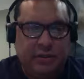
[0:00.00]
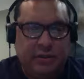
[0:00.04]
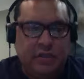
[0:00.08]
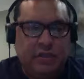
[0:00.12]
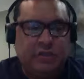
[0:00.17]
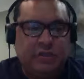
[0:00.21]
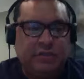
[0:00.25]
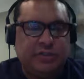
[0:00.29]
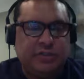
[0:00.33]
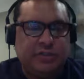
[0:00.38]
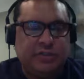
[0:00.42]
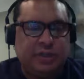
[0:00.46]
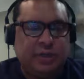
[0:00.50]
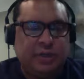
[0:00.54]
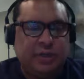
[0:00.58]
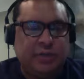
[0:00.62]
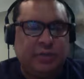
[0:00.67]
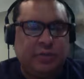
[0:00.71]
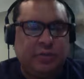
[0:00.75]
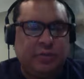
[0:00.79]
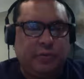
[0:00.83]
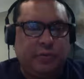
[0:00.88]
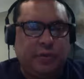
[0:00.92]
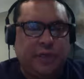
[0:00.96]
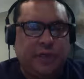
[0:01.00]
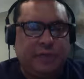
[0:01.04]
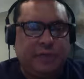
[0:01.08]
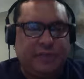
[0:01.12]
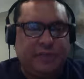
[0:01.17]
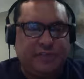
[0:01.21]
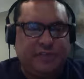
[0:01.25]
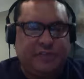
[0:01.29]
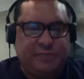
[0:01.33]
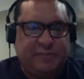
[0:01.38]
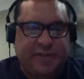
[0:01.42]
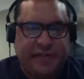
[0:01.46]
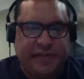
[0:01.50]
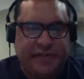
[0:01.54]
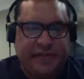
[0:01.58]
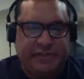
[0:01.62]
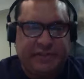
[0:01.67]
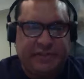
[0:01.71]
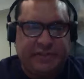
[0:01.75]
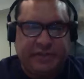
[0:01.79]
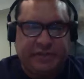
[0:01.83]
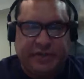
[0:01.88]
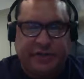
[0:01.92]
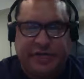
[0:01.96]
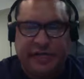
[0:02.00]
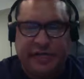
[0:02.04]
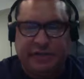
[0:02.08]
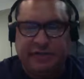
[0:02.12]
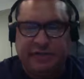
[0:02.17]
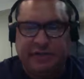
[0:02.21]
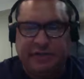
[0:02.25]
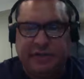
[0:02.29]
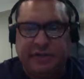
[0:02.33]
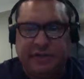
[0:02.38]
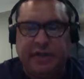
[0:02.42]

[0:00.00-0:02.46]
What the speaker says: So we have an expansion draft.